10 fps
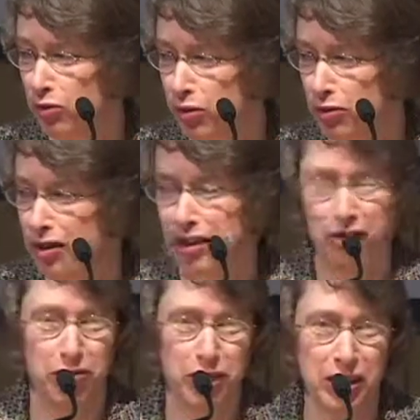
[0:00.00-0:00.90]
were
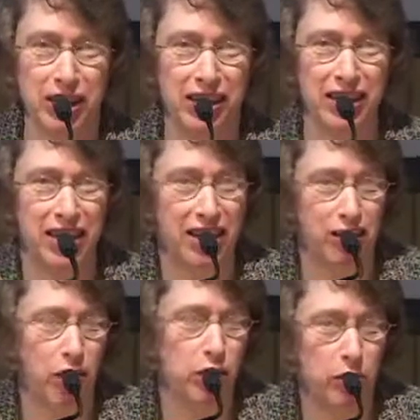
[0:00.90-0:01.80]
really
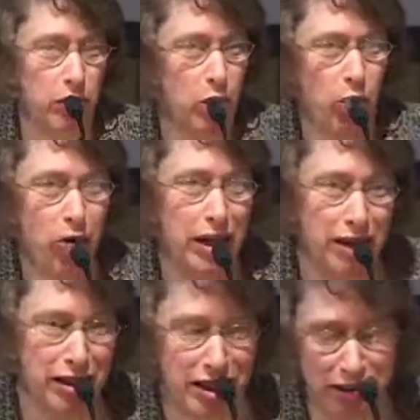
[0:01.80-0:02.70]
thought to be
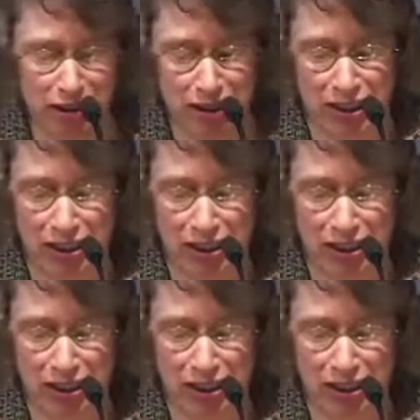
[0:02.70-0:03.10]
great things